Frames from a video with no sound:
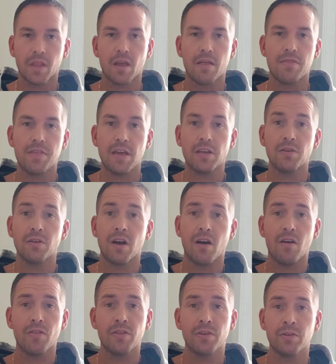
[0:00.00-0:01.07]
thank you to all
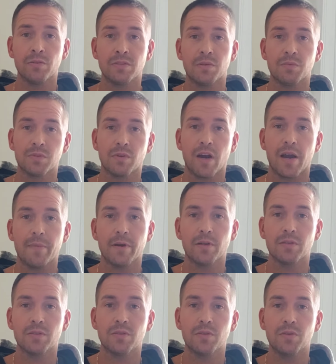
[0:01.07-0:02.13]
the new
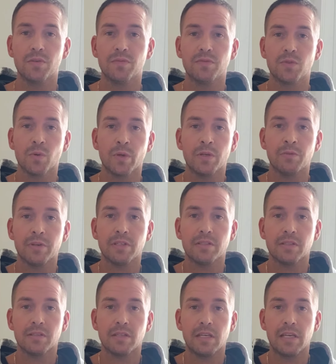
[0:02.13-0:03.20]
subscribers who've joined
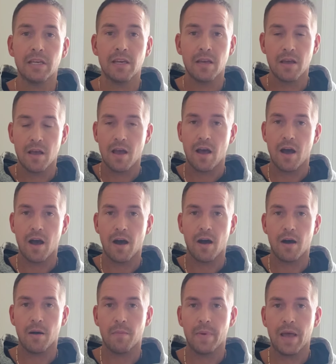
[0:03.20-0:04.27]
recently,
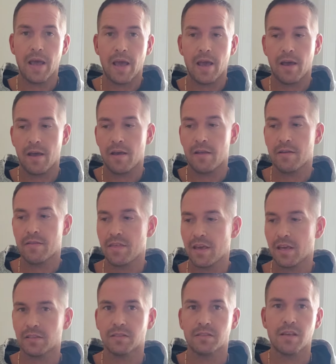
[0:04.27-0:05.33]
and
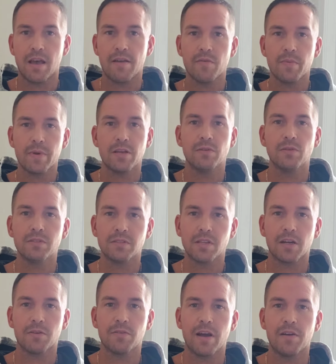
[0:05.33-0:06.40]
thanks to everybody who
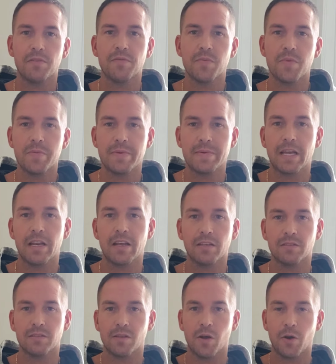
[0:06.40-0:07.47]
stuck around from the beginning.
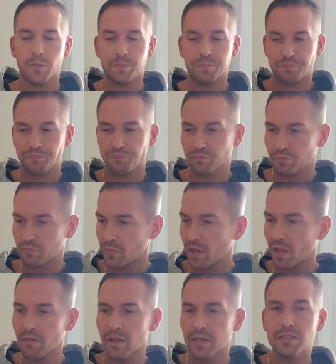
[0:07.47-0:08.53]
So
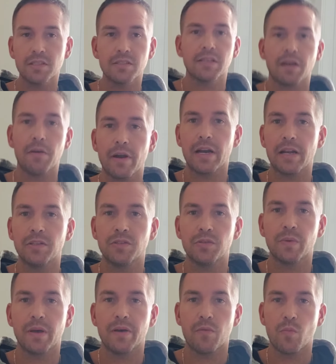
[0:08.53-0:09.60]
let's just get right
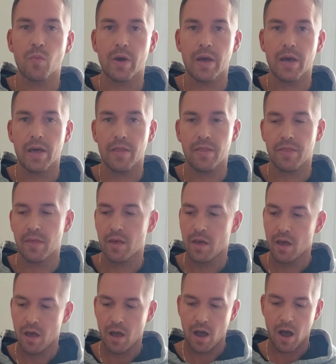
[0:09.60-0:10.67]
into it with
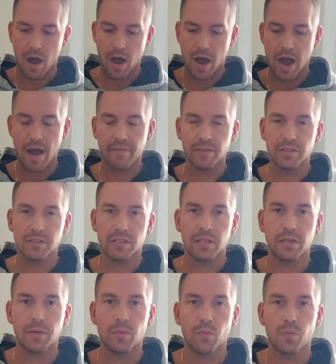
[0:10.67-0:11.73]

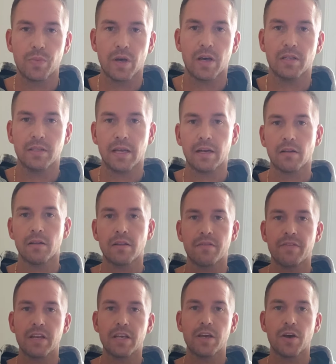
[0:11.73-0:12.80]
obviously the title of the
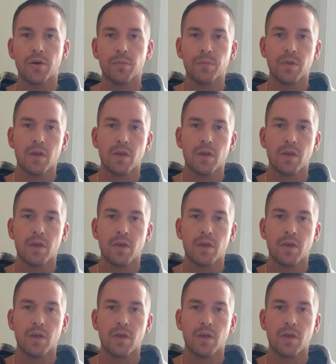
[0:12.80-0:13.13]
video.